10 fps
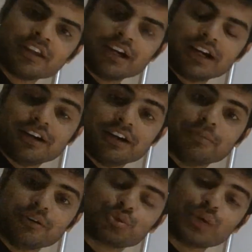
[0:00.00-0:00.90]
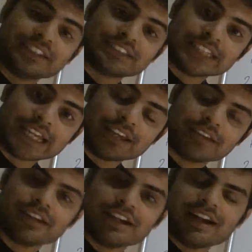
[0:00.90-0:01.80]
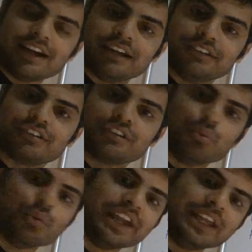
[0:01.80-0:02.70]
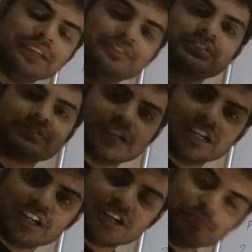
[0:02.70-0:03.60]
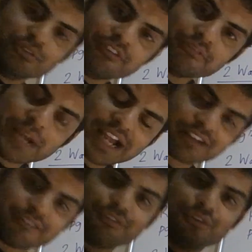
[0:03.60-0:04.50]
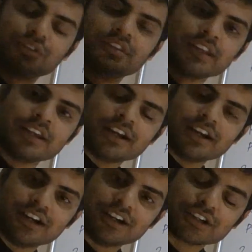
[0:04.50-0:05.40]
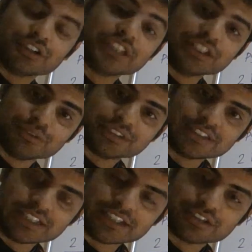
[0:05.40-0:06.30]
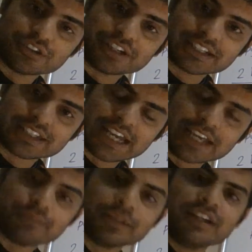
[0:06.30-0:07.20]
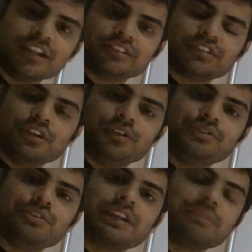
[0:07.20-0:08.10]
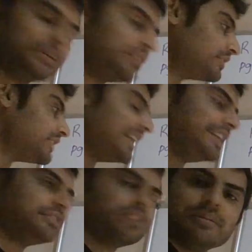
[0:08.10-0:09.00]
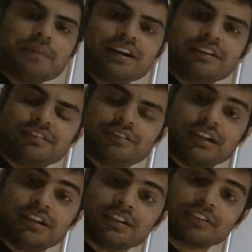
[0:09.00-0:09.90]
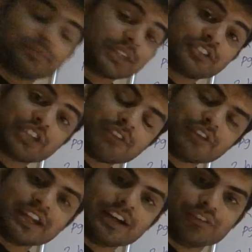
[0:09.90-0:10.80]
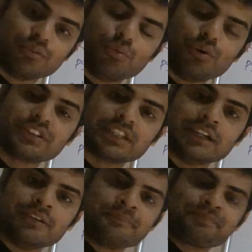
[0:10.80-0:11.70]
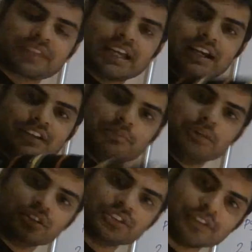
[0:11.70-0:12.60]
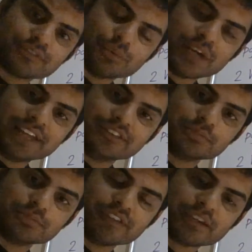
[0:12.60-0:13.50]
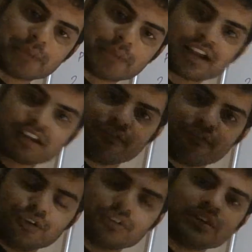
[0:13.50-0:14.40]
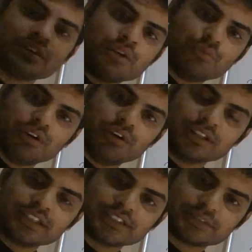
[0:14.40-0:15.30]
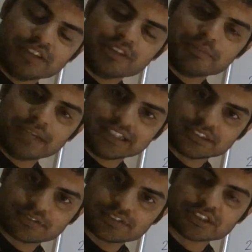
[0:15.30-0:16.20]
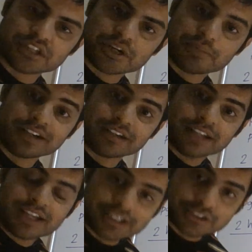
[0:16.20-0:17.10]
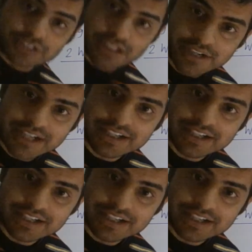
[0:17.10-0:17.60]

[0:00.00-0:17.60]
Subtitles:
twice a day, and the waves move back and forth continuously during the day. So you can build a turbine, the generator underwater, and the motion of the waves moving back and forth will spin the blades of this turbine and generate